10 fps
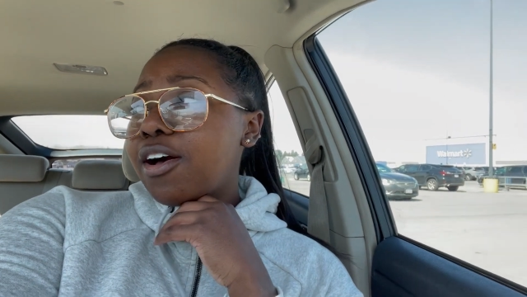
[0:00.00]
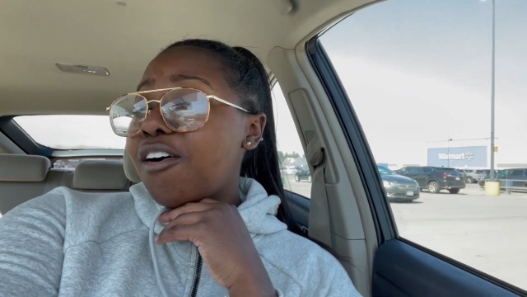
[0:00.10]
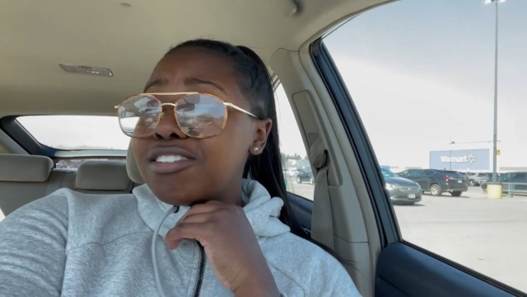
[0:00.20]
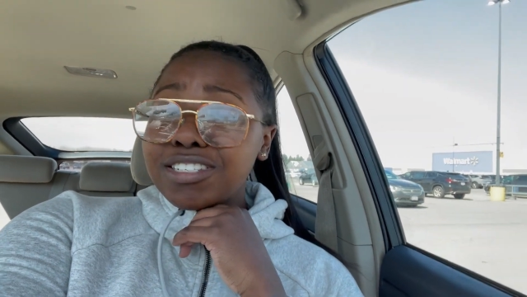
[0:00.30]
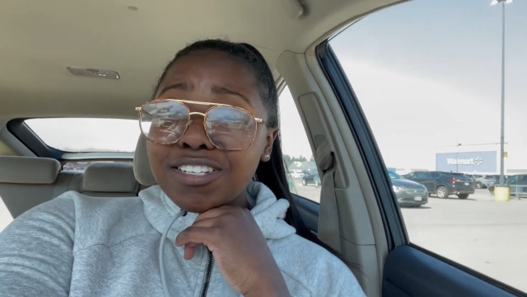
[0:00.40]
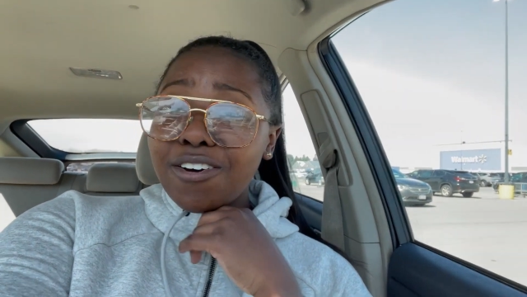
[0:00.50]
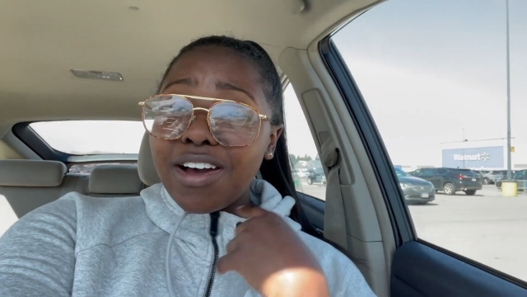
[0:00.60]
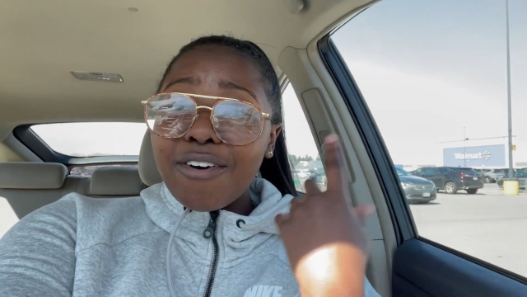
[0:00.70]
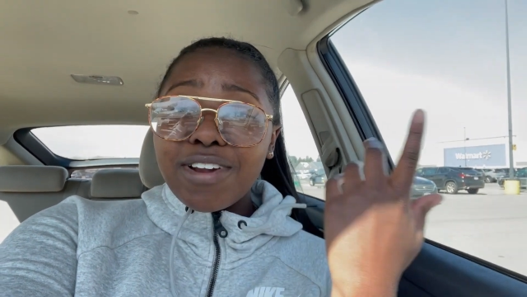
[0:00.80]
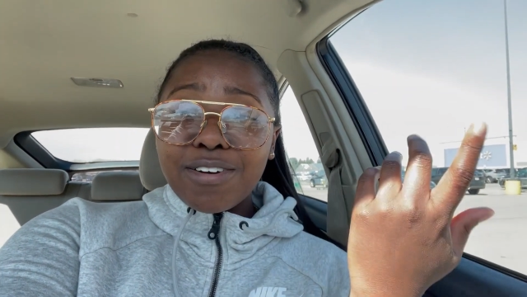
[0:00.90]
Also,
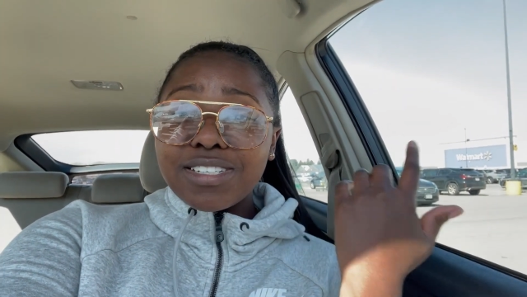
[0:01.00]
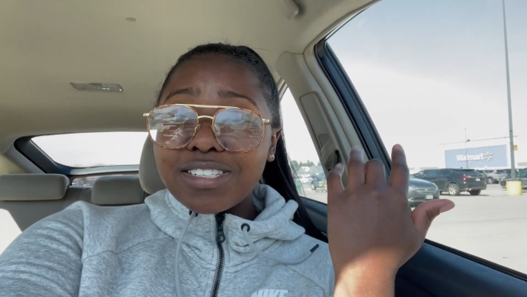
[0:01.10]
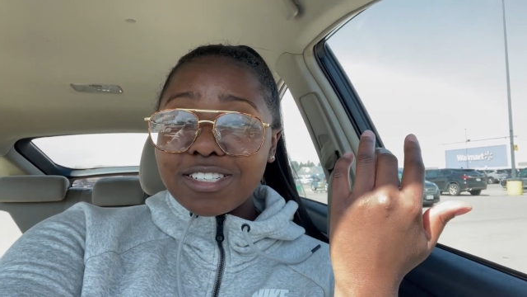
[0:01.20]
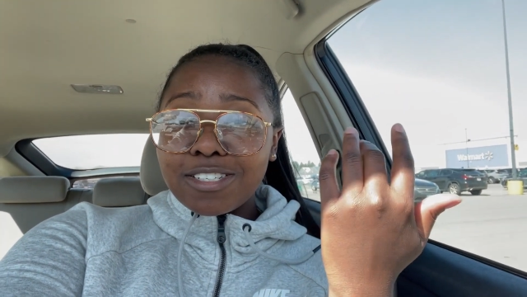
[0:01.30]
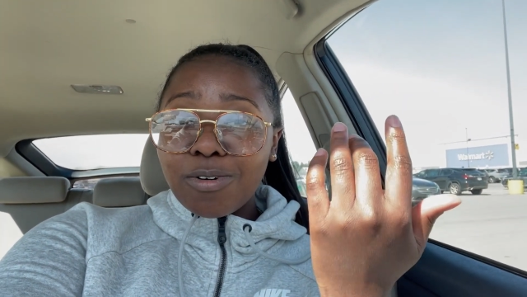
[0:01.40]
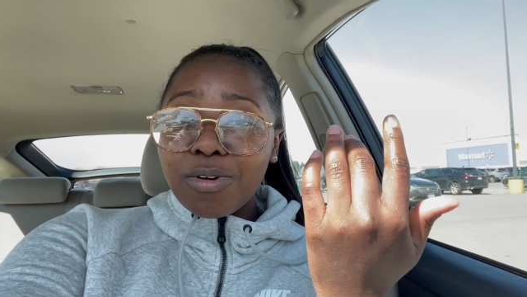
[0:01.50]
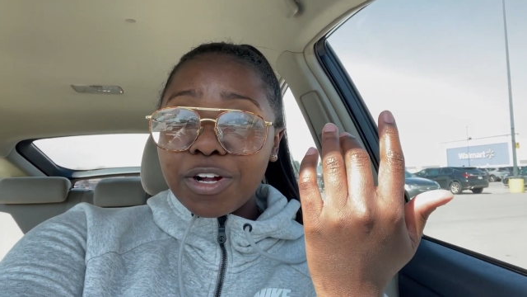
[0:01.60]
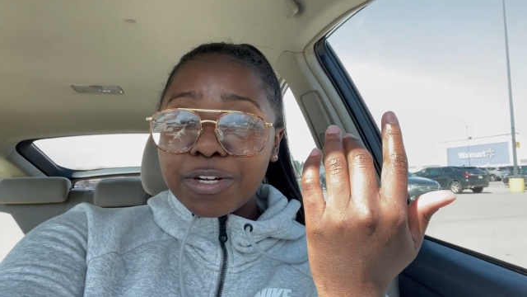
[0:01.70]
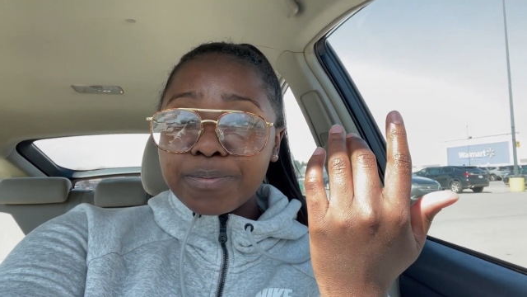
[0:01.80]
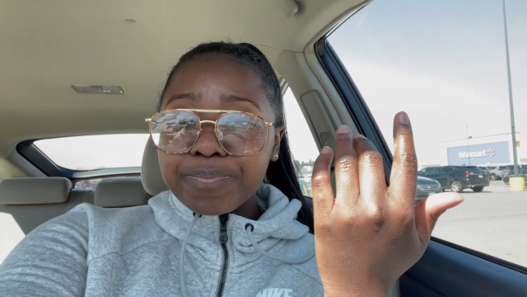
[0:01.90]
when I was in the
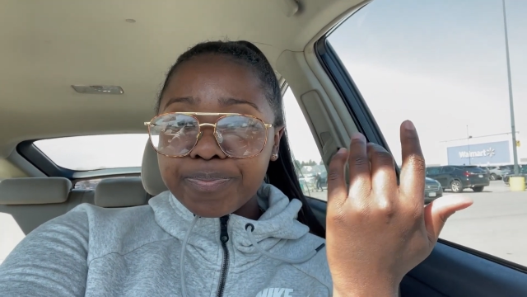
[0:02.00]
store,